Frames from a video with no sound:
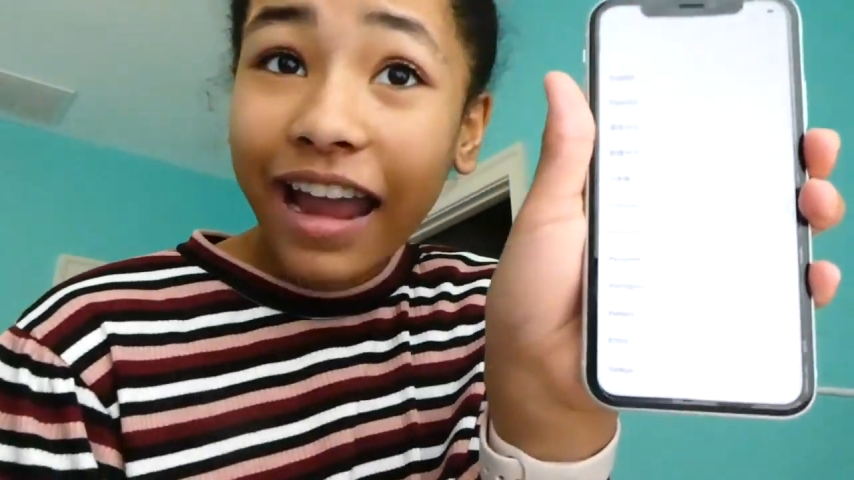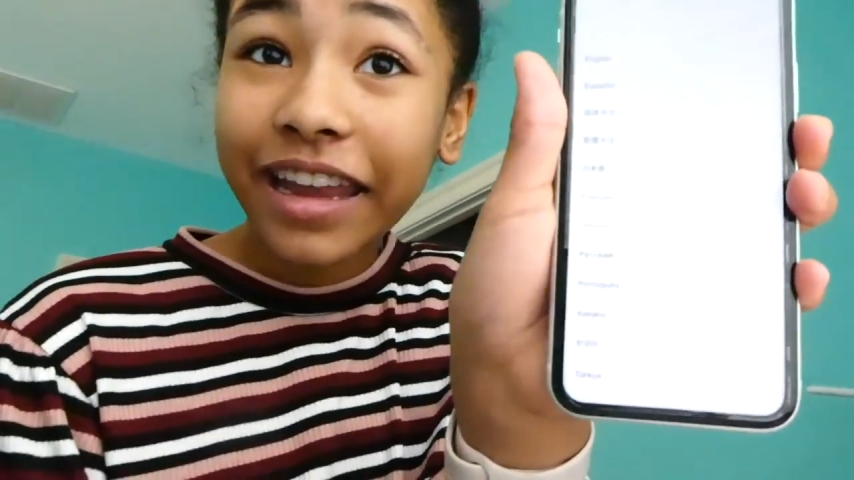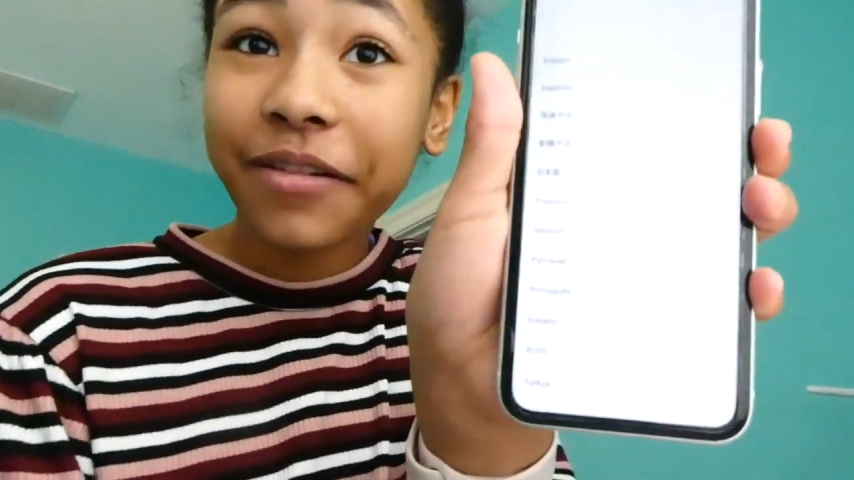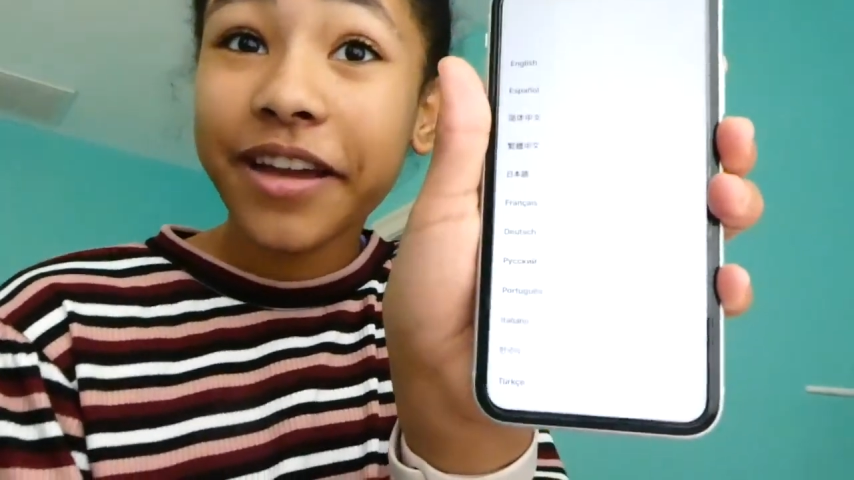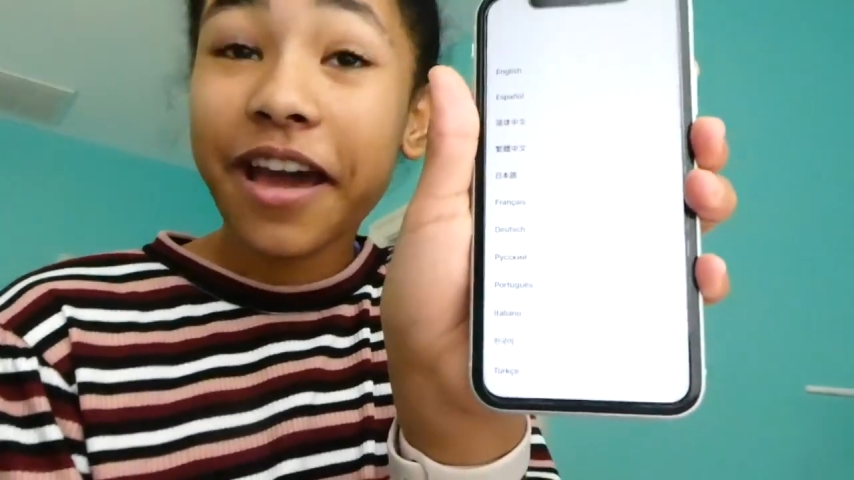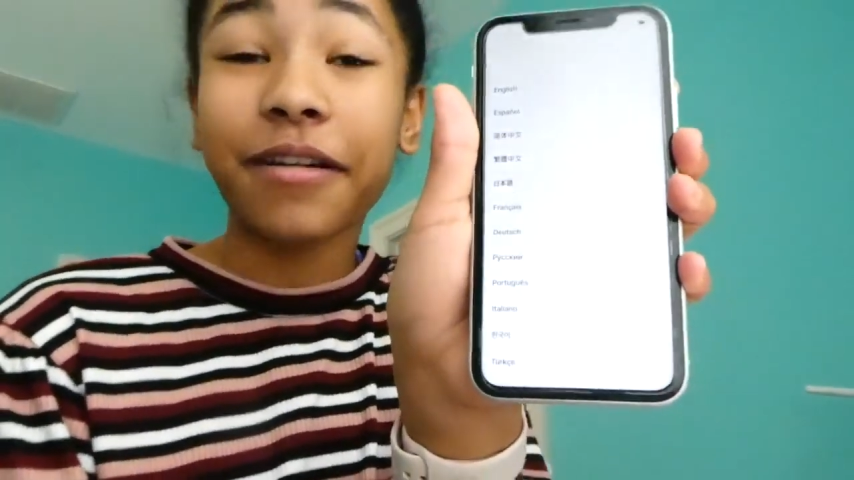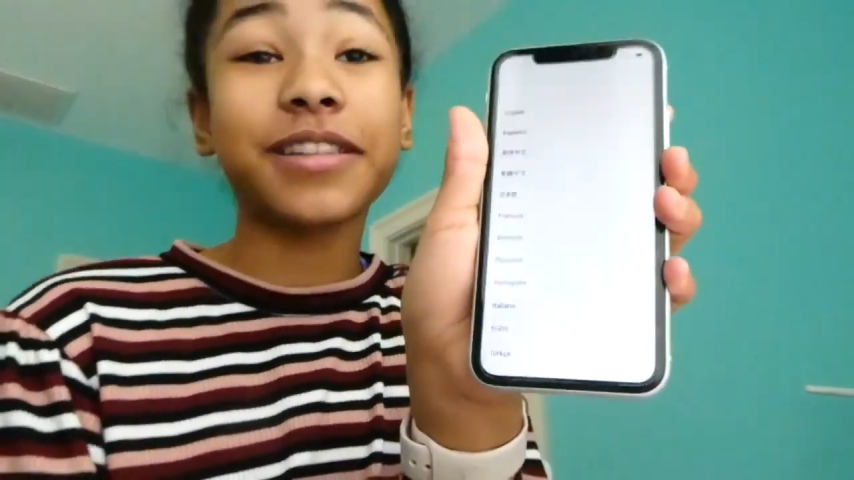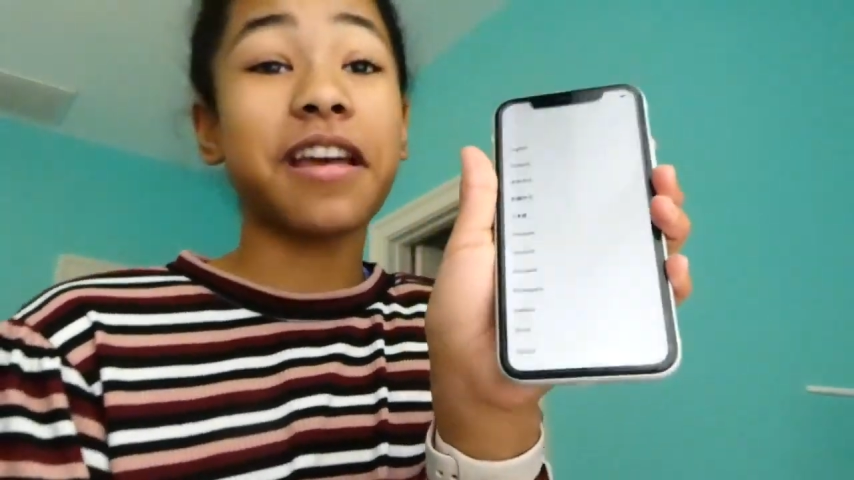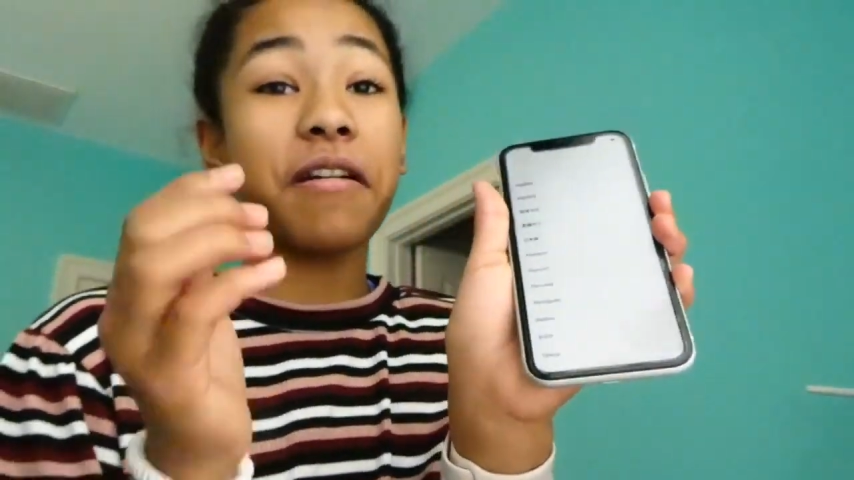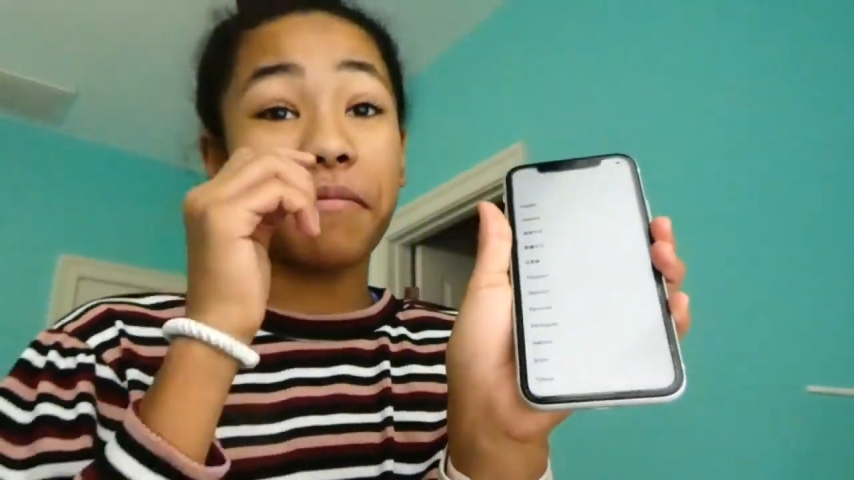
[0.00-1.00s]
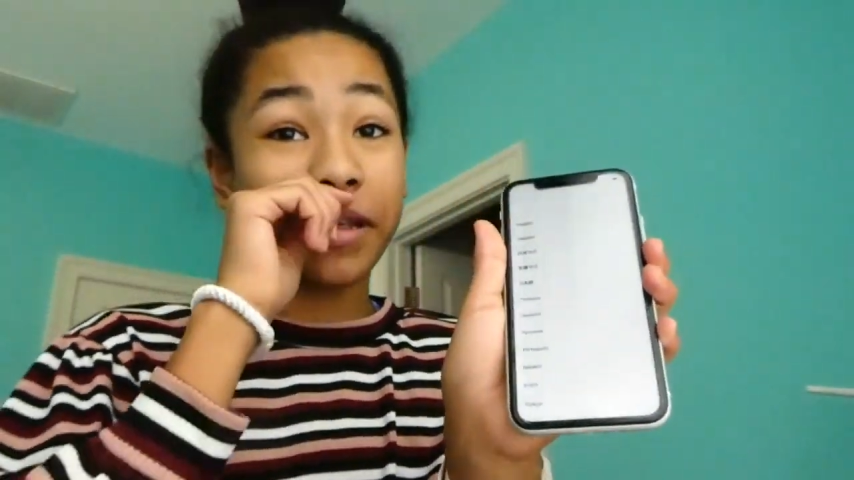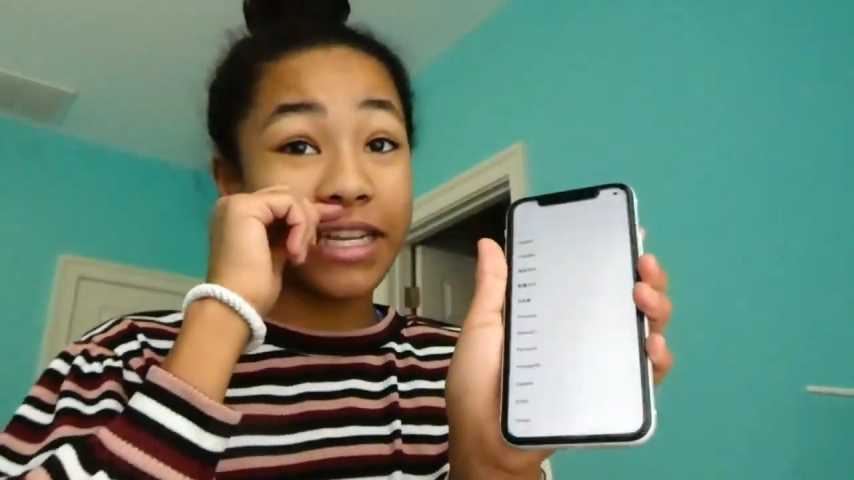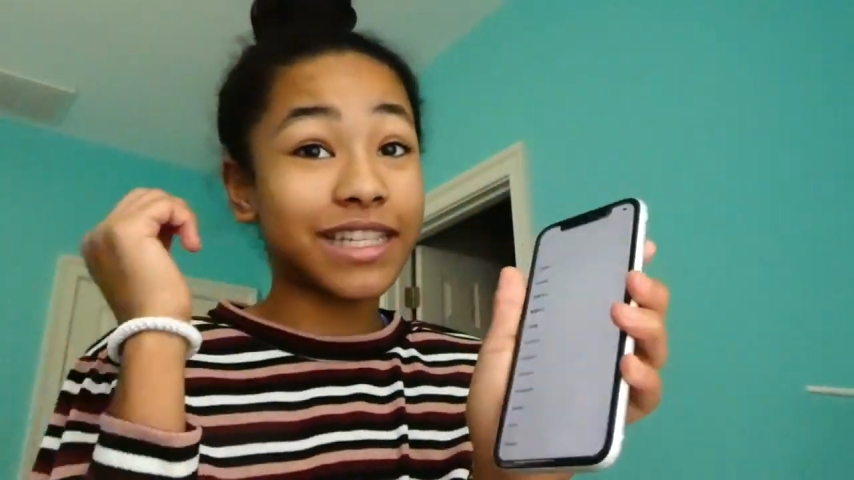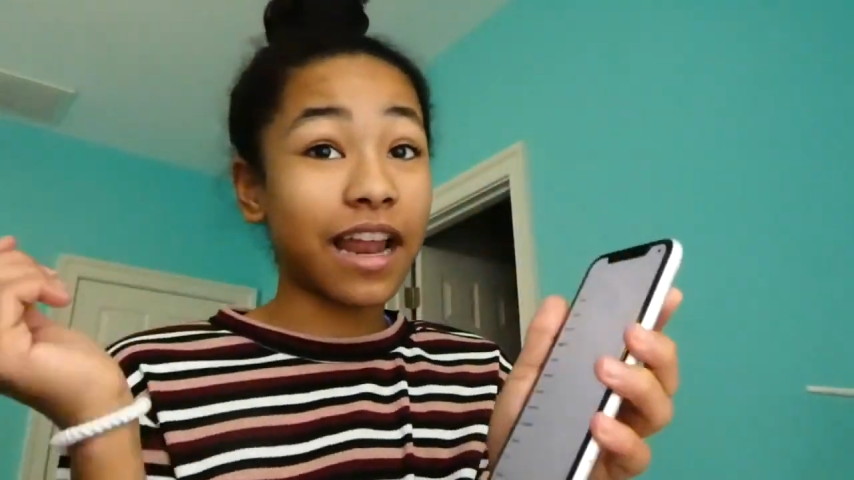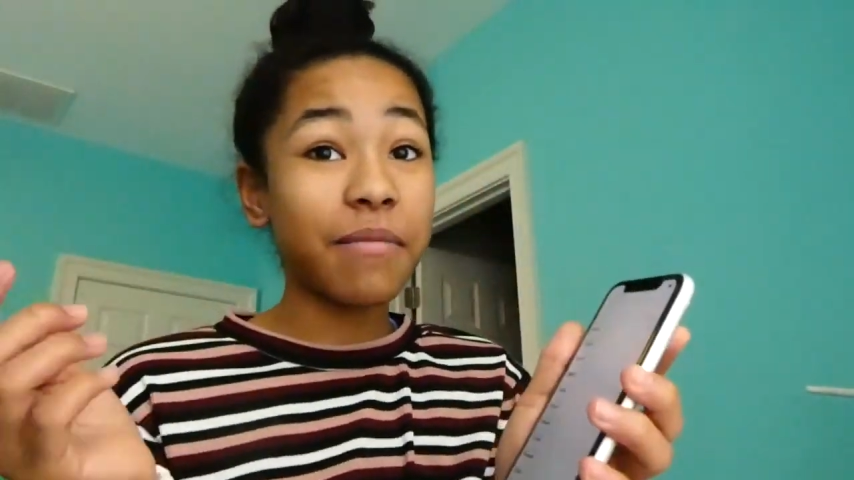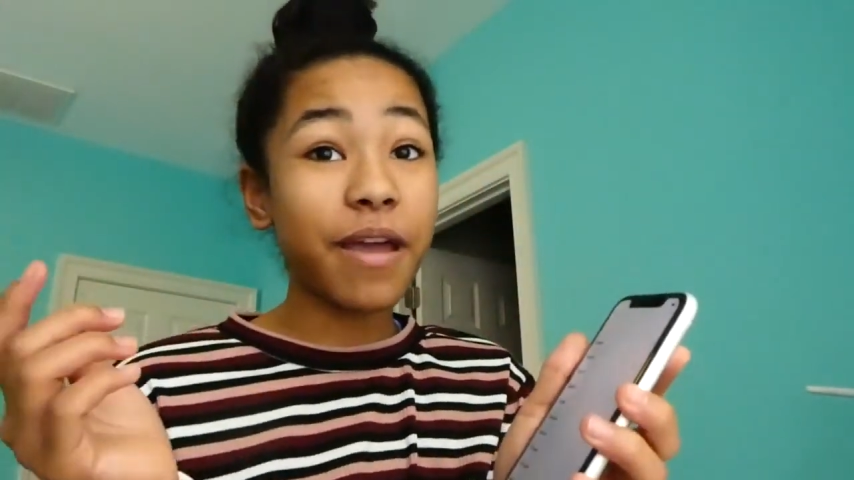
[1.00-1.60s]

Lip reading: Here we go. So I'm gonna set